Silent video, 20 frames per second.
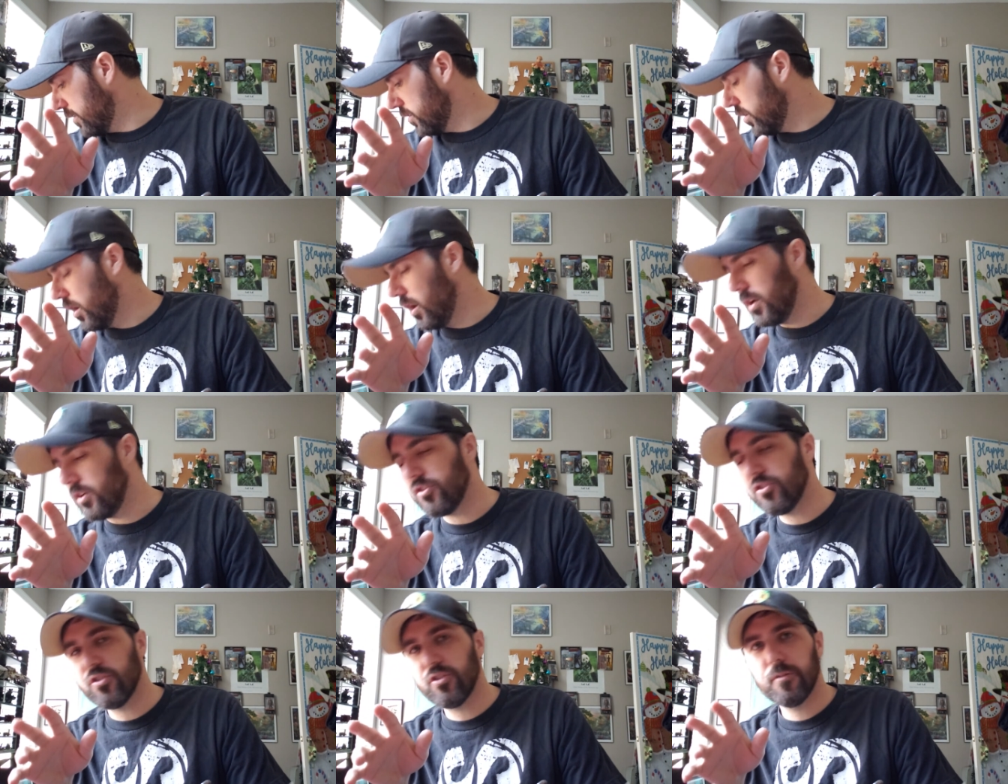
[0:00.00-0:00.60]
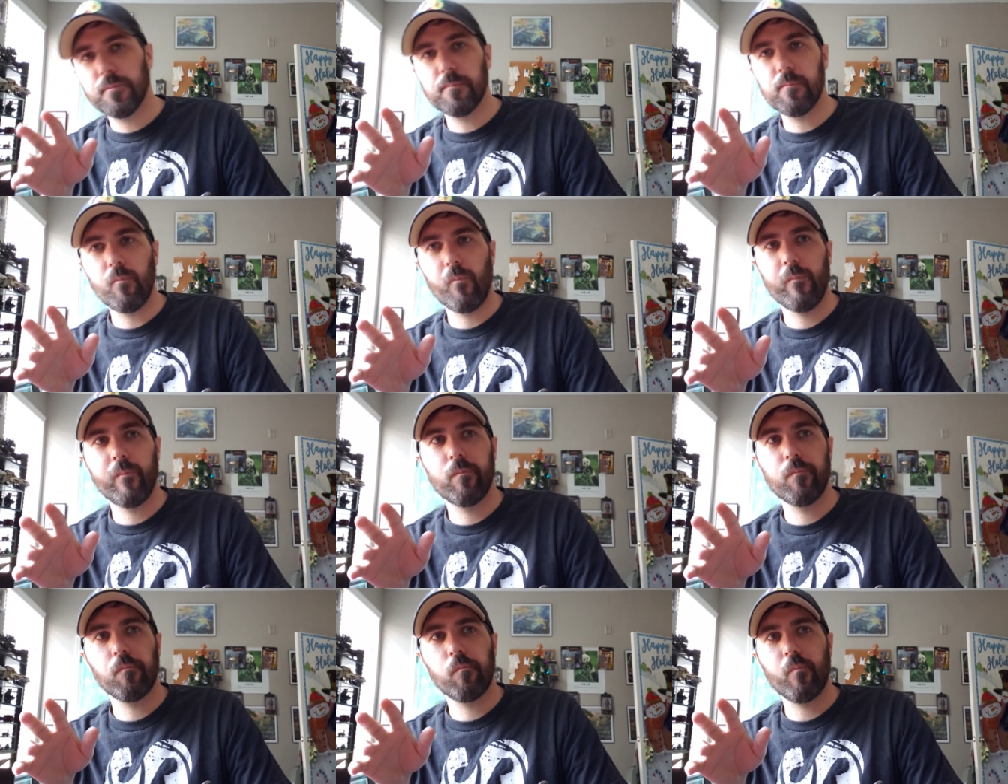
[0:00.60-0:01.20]
touched.
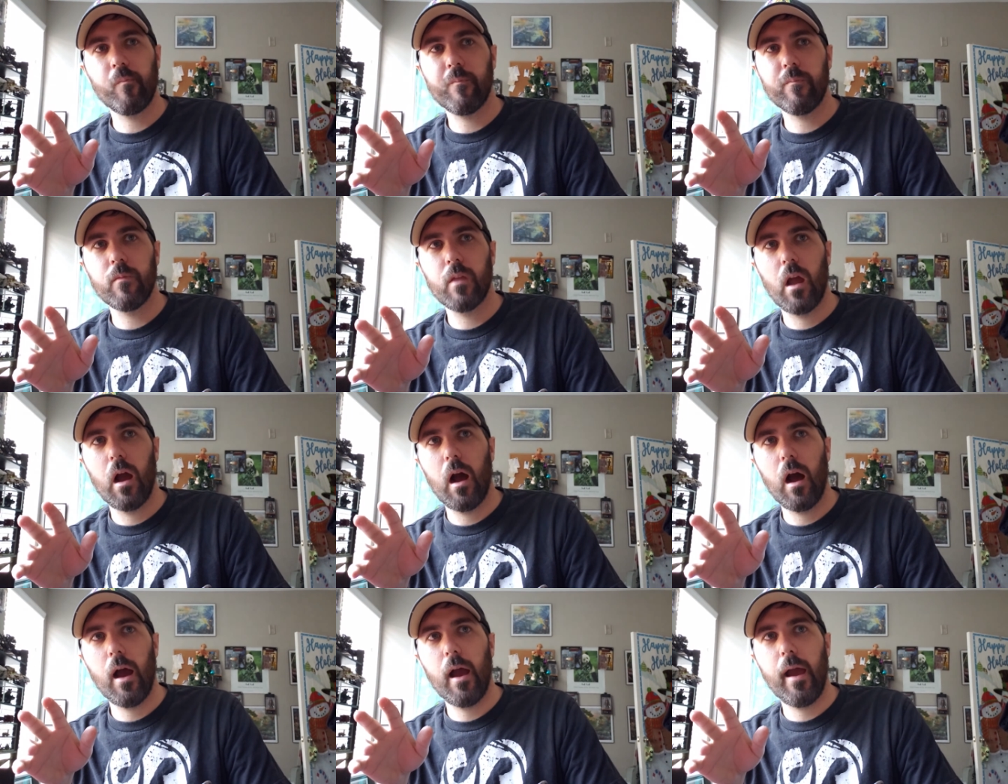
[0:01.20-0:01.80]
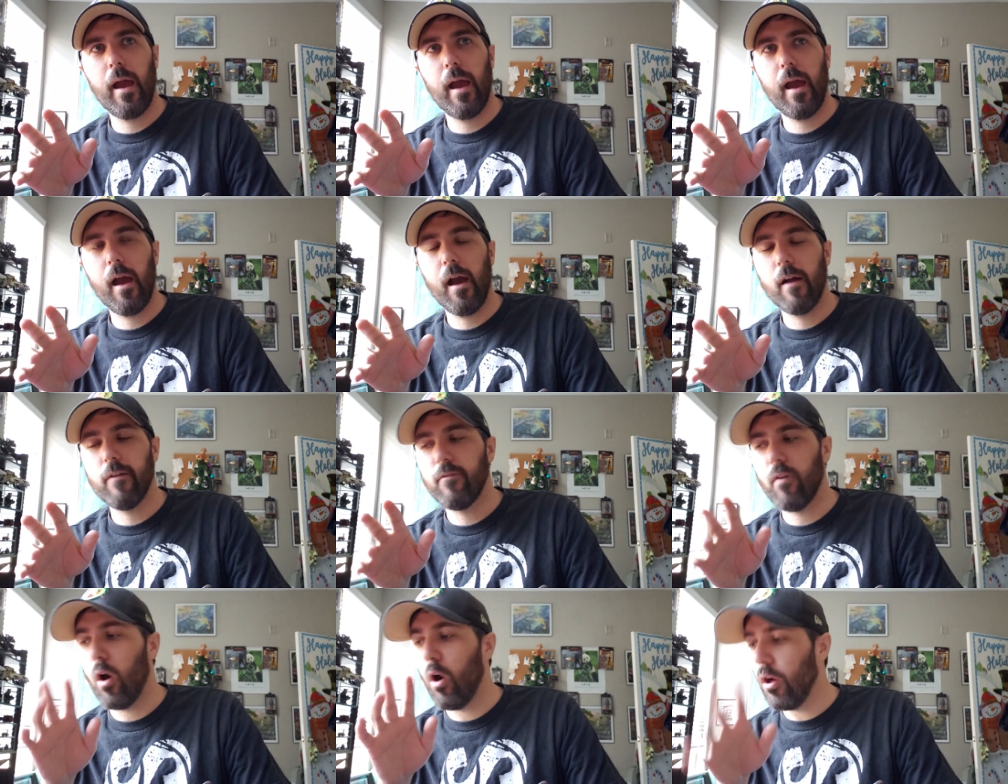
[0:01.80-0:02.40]
I
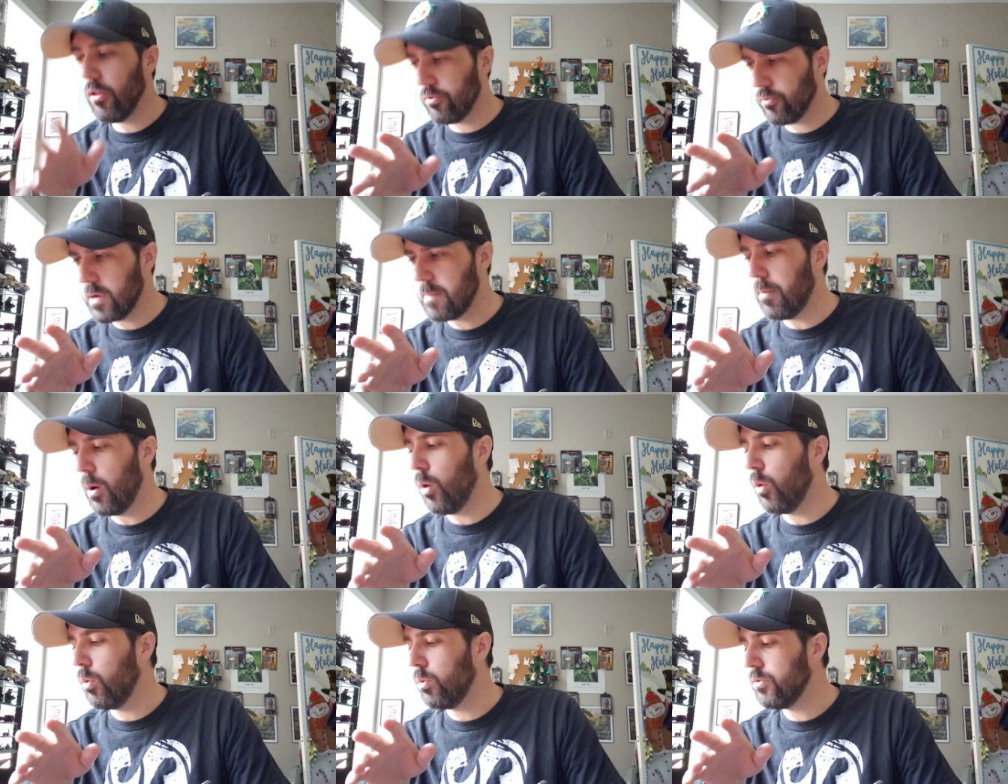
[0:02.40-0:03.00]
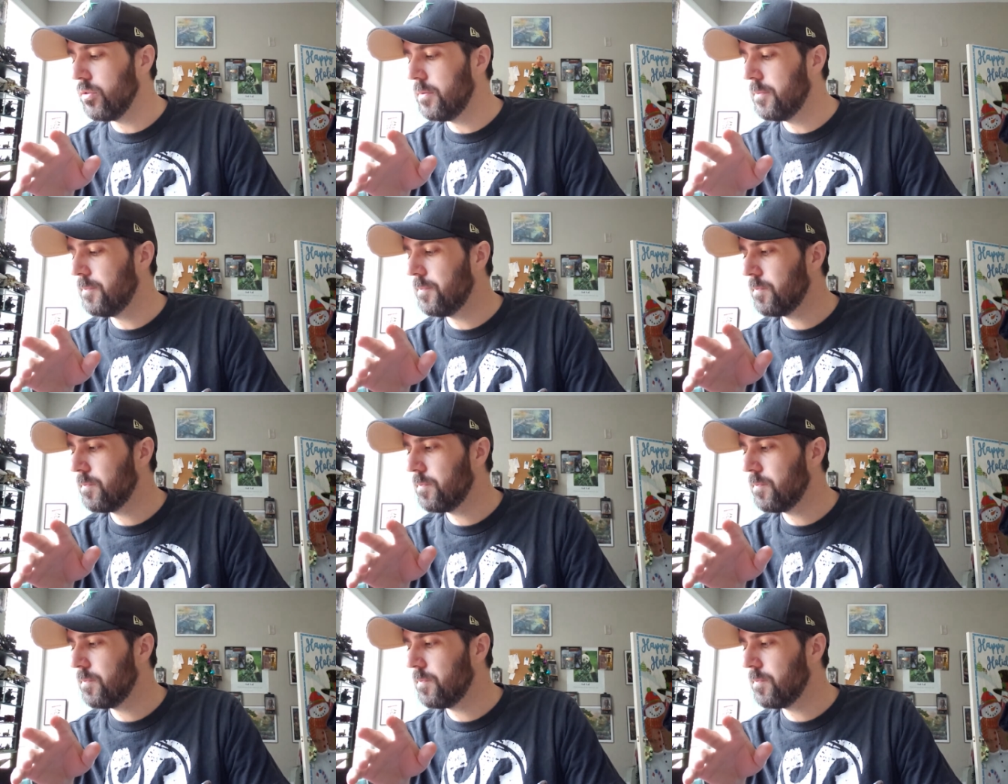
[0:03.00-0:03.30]
have all 3 bold.